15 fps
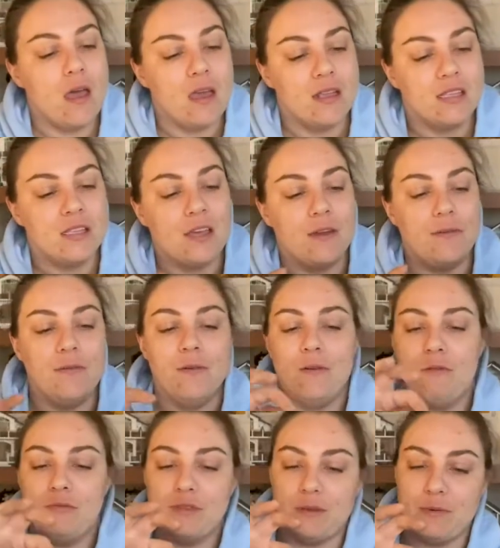So
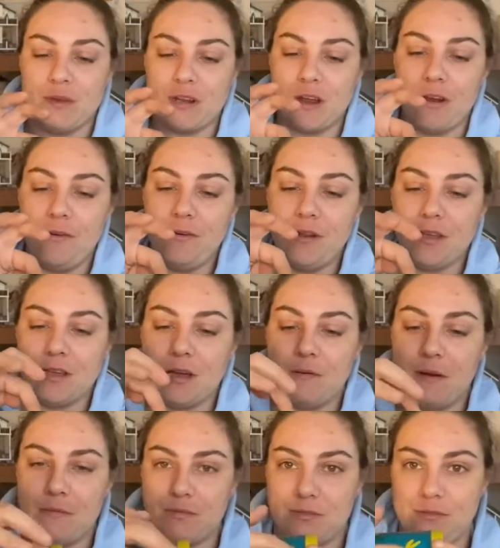obviously we can only go
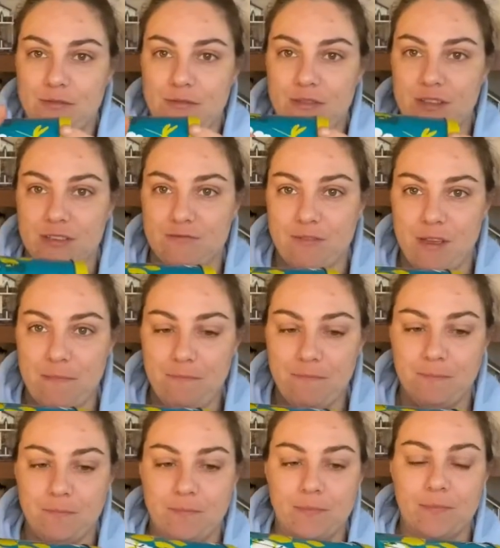up to this rim,
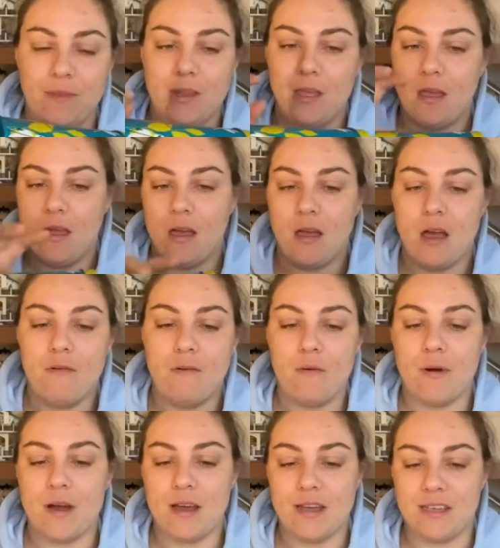
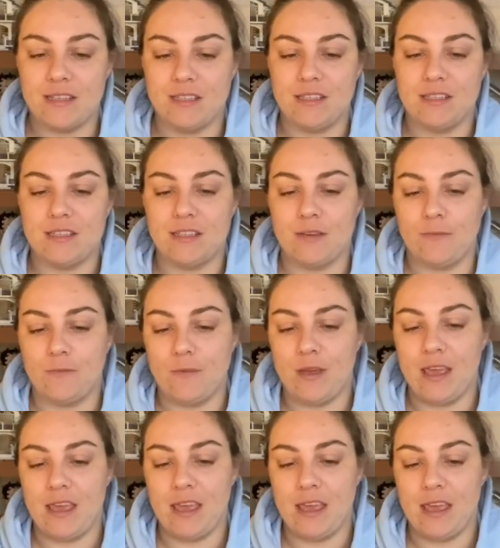otherwise
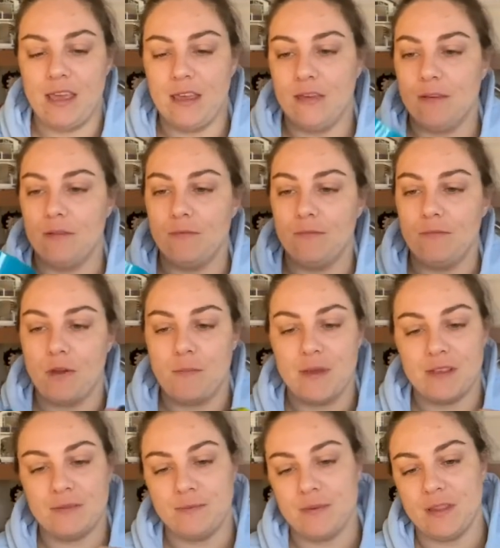we won't be
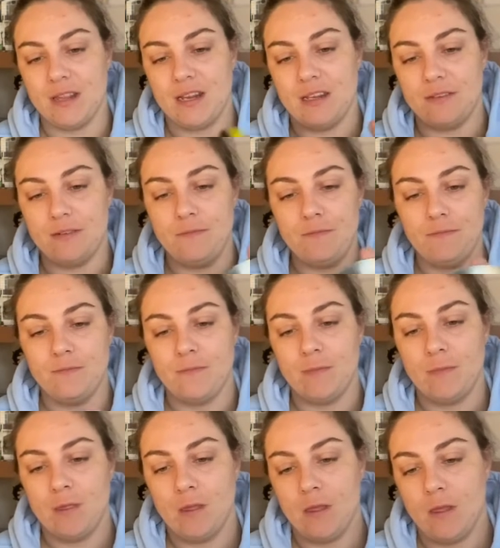able to put the lid on,
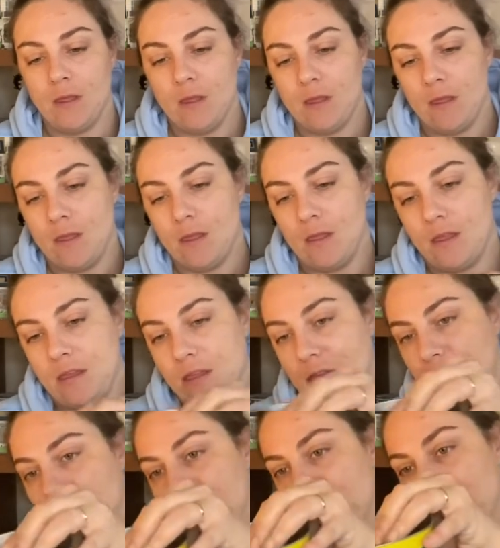
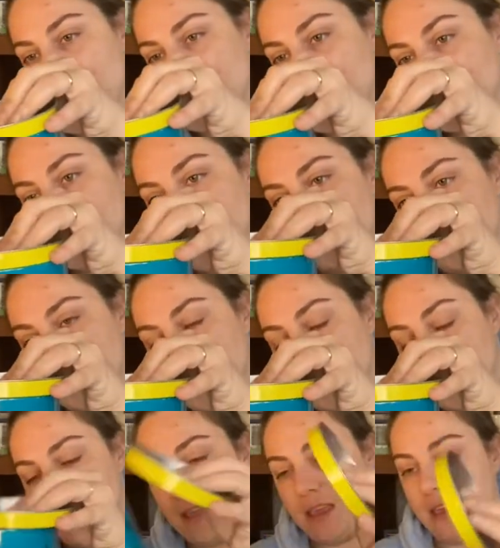even by doing it that
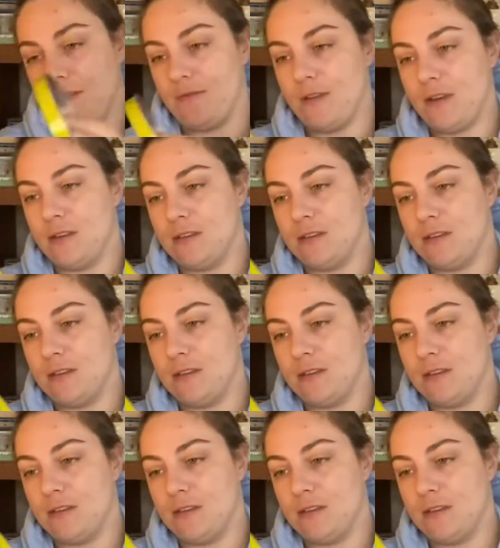way either.